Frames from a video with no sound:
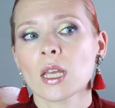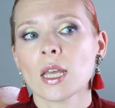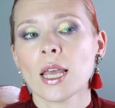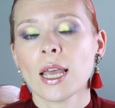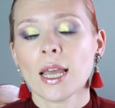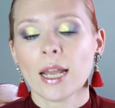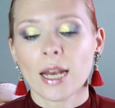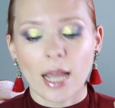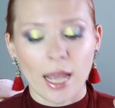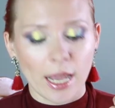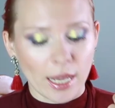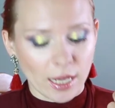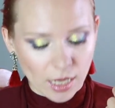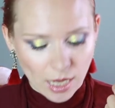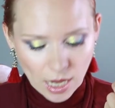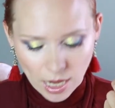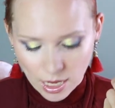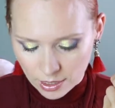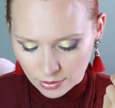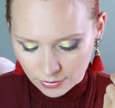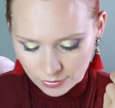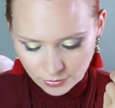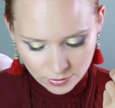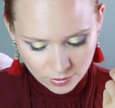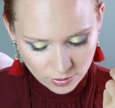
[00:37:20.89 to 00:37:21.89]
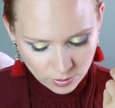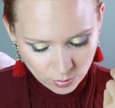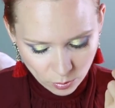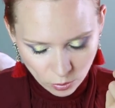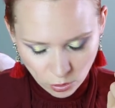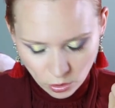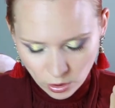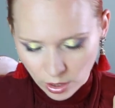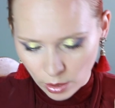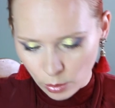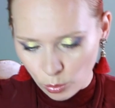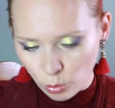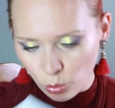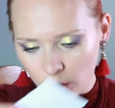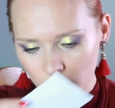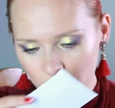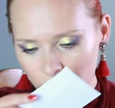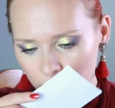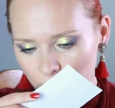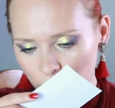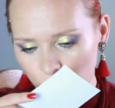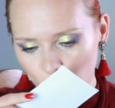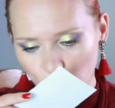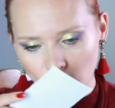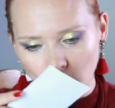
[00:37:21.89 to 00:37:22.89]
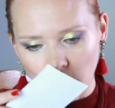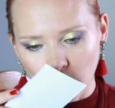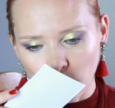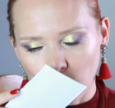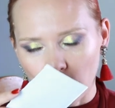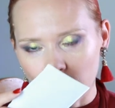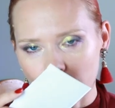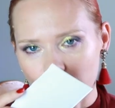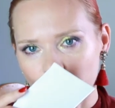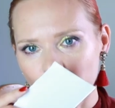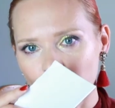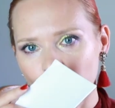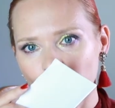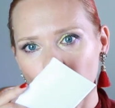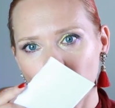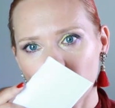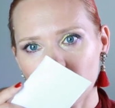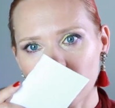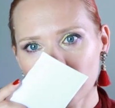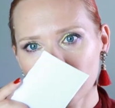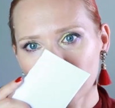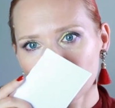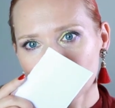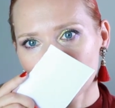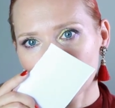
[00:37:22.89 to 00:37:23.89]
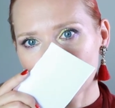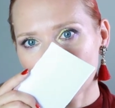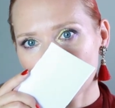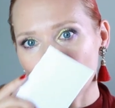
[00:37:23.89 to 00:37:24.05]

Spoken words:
And I kind of, the more I wore it, the more I wanted the bottle.